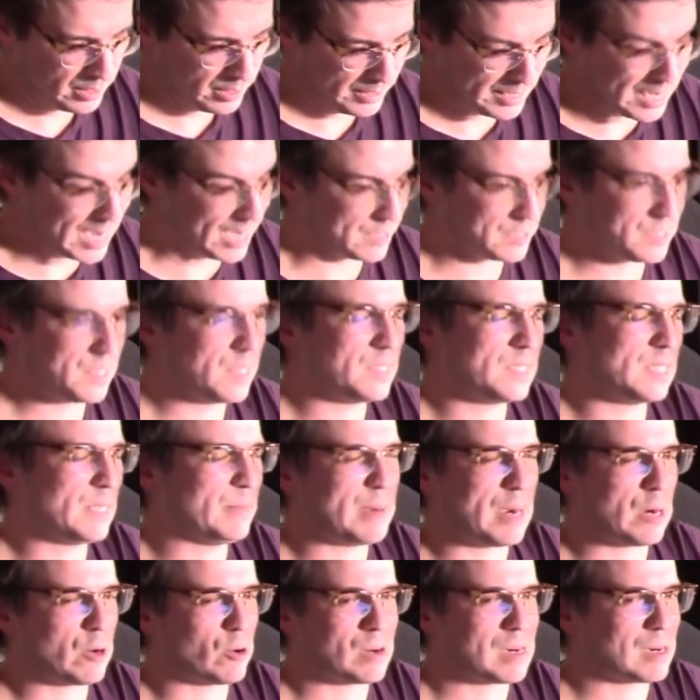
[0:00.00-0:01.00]
CNC
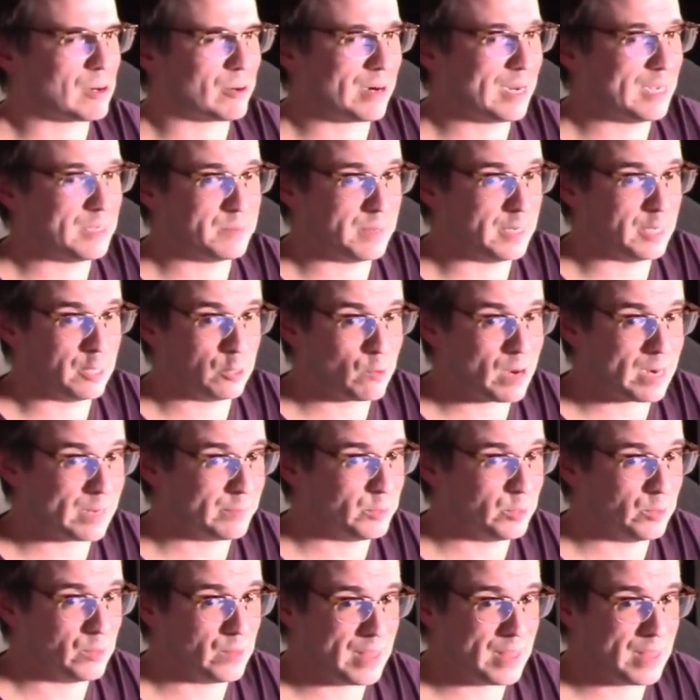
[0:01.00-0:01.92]
Power Hour has been incredible.